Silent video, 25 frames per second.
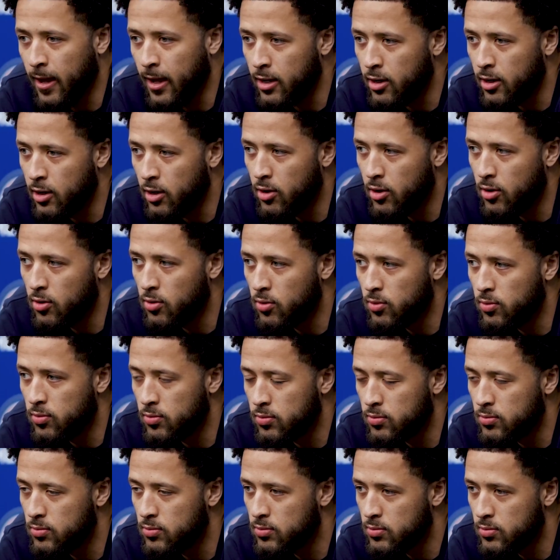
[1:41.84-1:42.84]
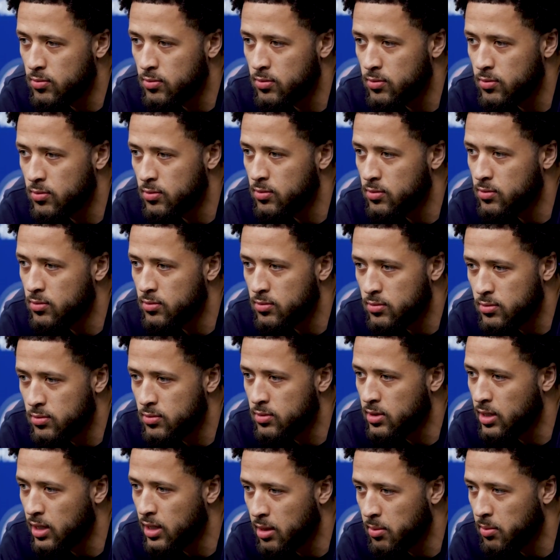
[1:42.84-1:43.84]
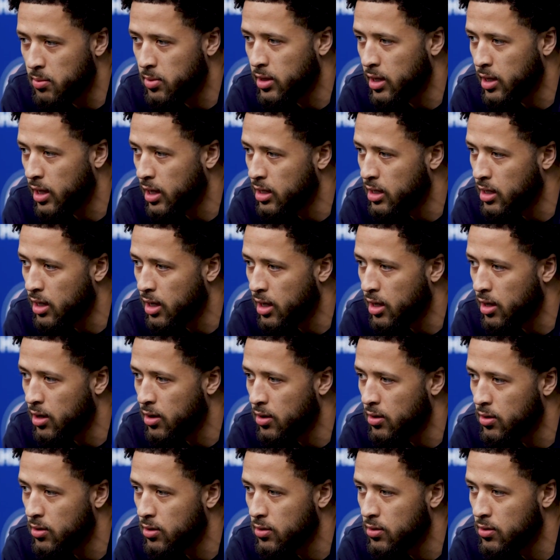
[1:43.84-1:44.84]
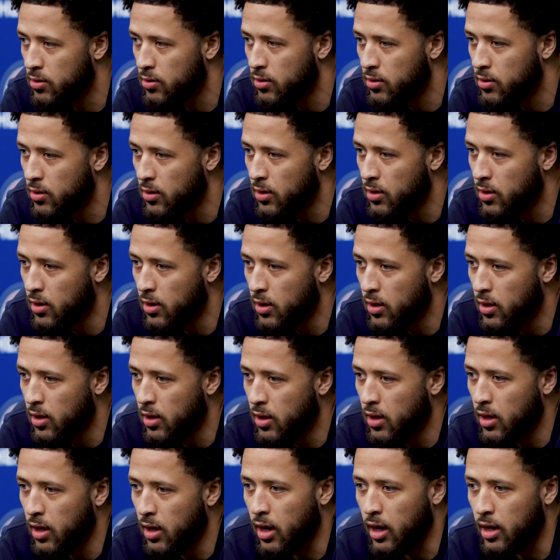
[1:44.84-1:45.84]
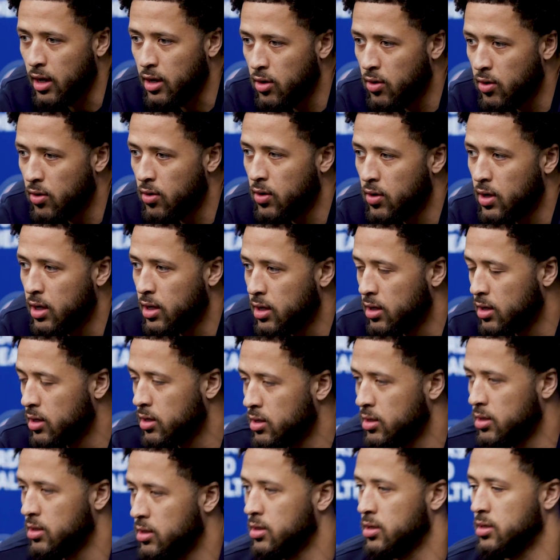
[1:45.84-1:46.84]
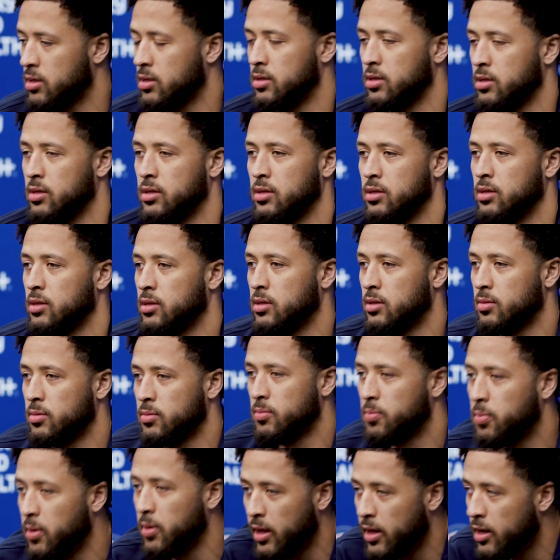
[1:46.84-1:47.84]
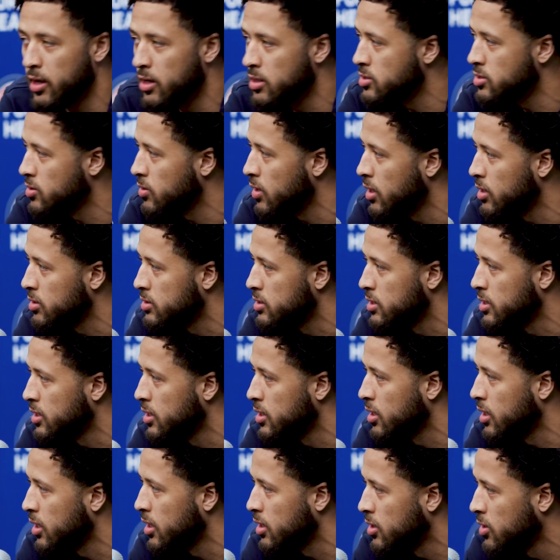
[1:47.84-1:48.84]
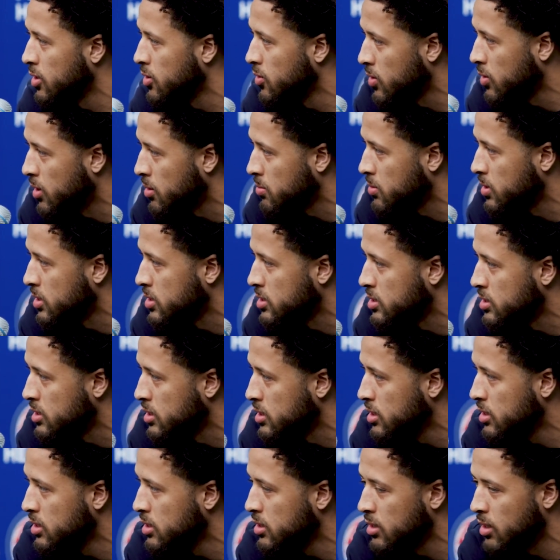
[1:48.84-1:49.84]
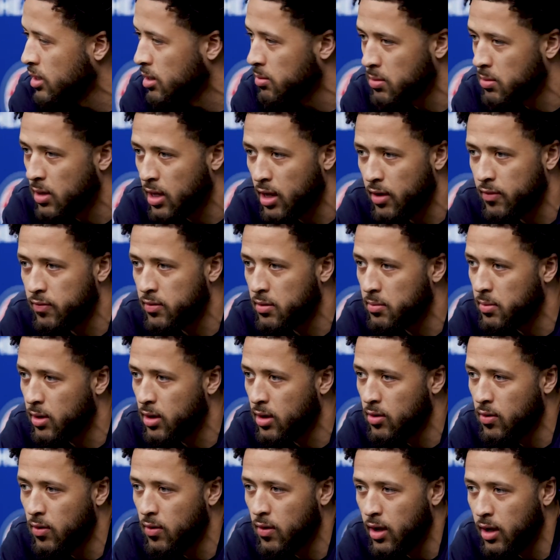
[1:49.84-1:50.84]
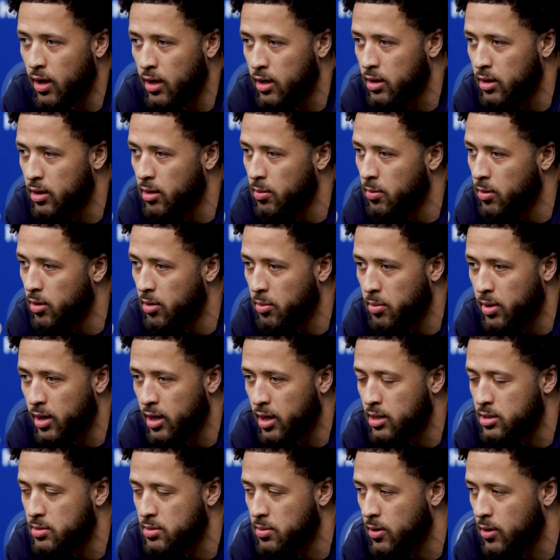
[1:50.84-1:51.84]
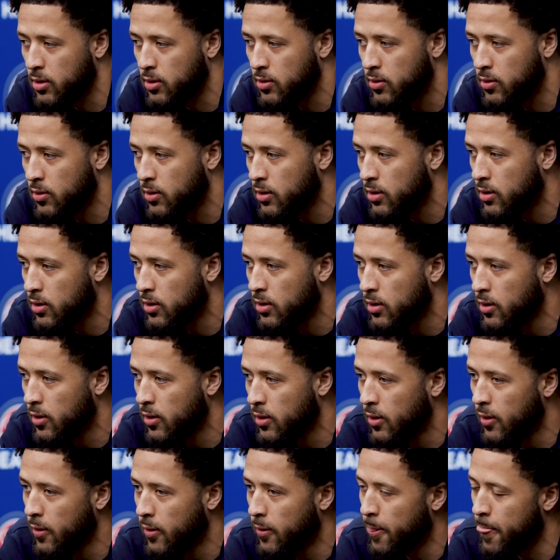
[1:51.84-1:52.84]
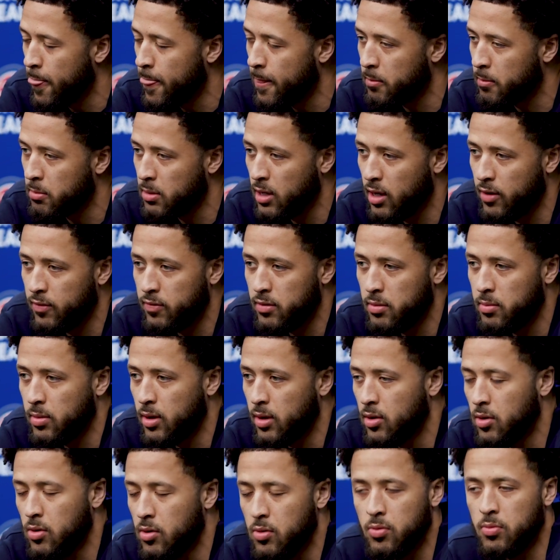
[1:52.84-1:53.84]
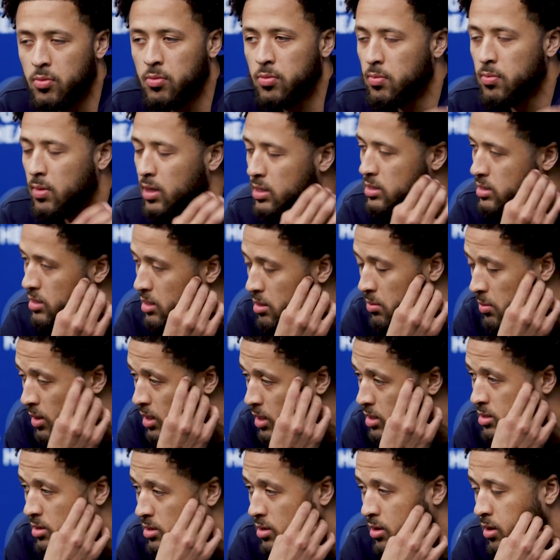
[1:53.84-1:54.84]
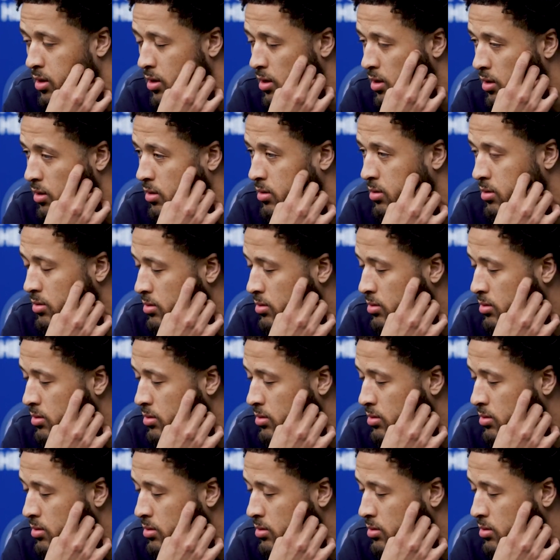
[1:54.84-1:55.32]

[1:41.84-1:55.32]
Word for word: I know the NBA now. I know what players are out there. I know what I'm going to see. I'm confident about who I am on the basketball court. I'm confident about who my teammates are.